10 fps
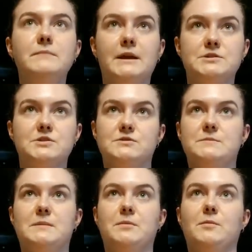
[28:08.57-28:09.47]
Excuse
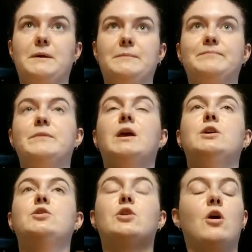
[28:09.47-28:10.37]
me, I'm burping.
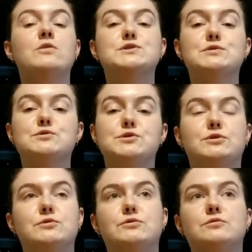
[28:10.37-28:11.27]
You could also
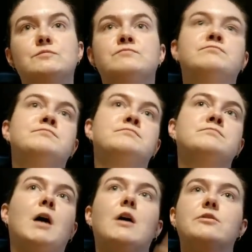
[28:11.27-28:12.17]
do
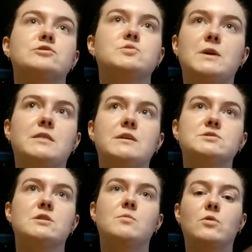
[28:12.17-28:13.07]
other sweet
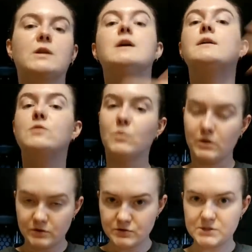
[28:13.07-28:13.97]
things on the board if you
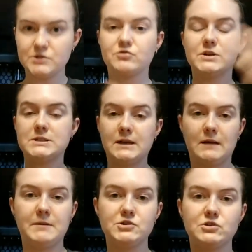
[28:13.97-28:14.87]
want to do citrus, like
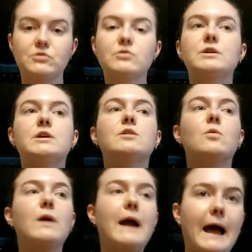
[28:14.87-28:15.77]
I mentioned earlier,
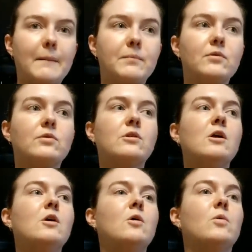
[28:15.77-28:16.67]
or apple,
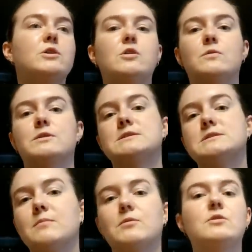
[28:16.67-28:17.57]
or, you know, in the
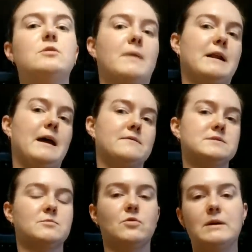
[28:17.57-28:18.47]
summer, you might have
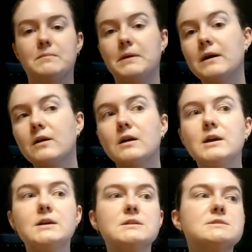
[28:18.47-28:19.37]
some grape
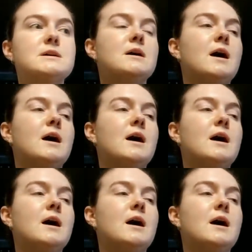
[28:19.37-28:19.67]
berries.